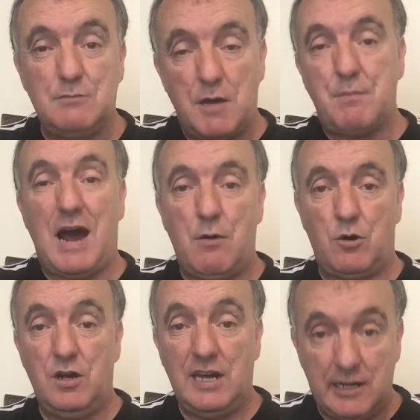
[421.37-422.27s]
in my
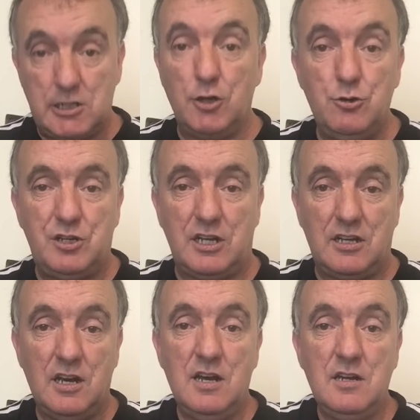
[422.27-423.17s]
power,
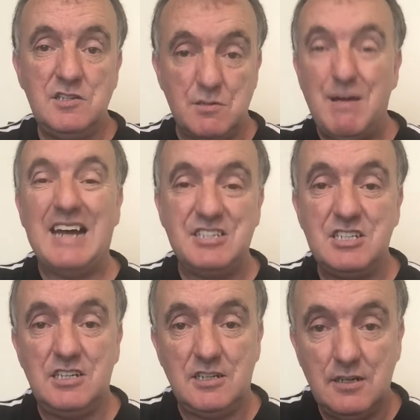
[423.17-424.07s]
including
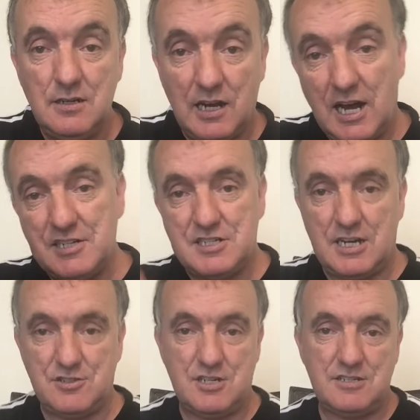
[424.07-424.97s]
demanding a lie
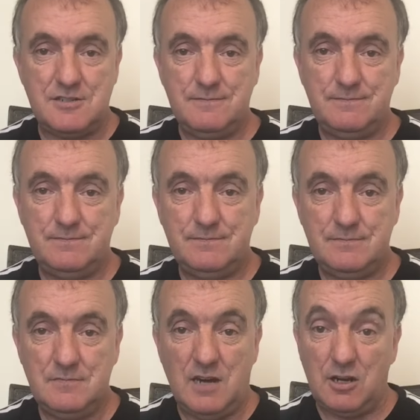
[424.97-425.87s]
detector test.
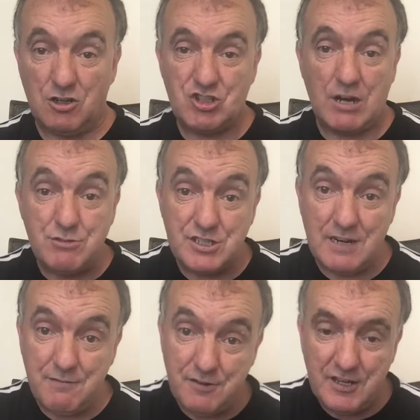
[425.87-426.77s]
I got shouted
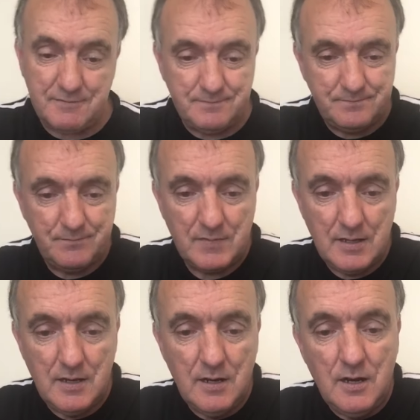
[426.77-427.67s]
down for that.
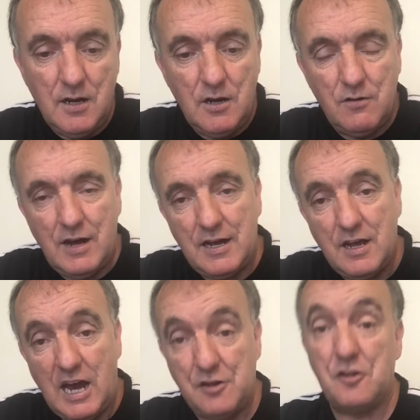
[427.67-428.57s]
Right.
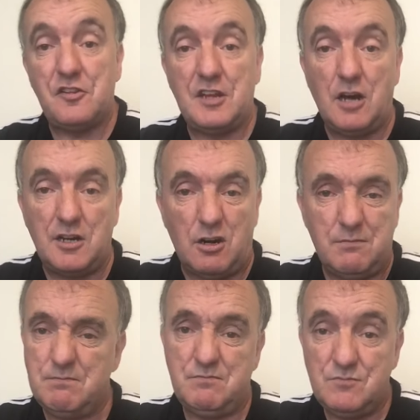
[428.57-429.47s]
Another thing I
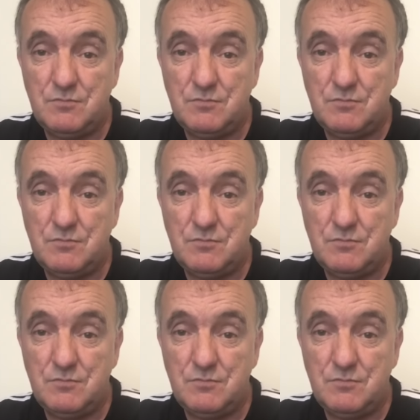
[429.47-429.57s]
got